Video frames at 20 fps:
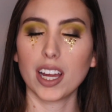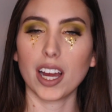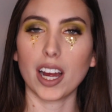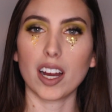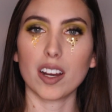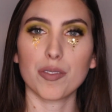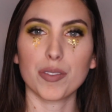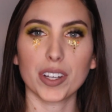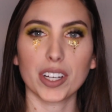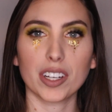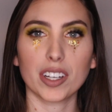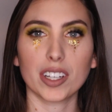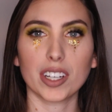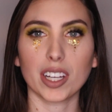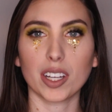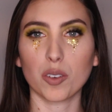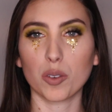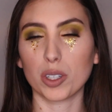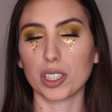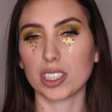I figured
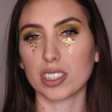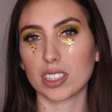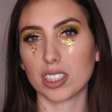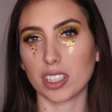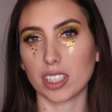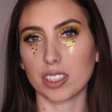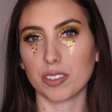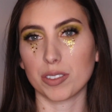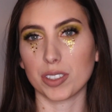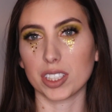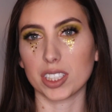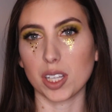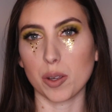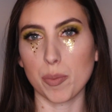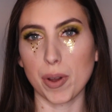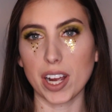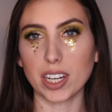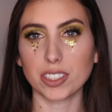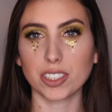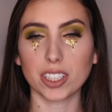it was good for
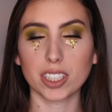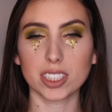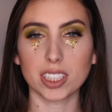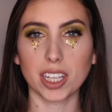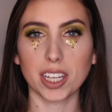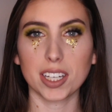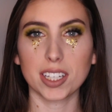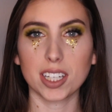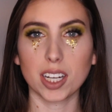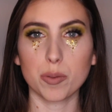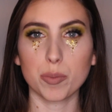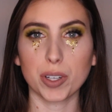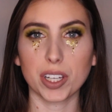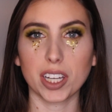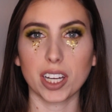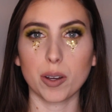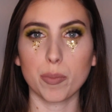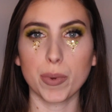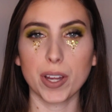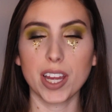St. Patrick's Day coming
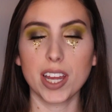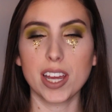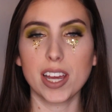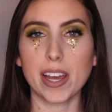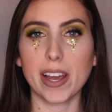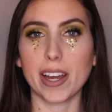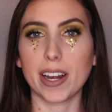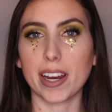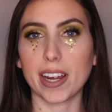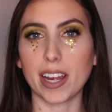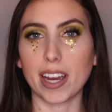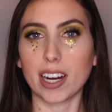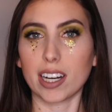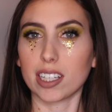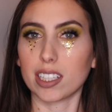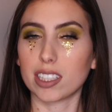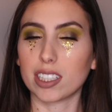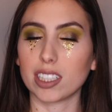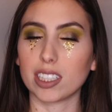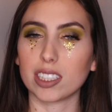up, and I
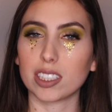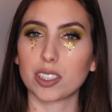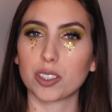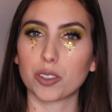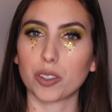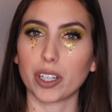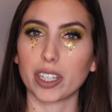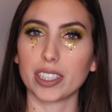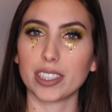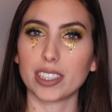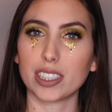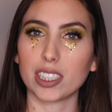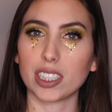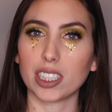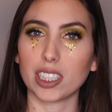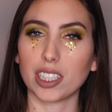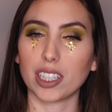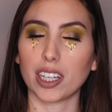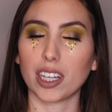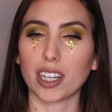added these
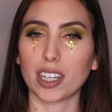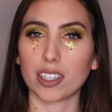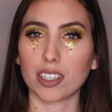crazy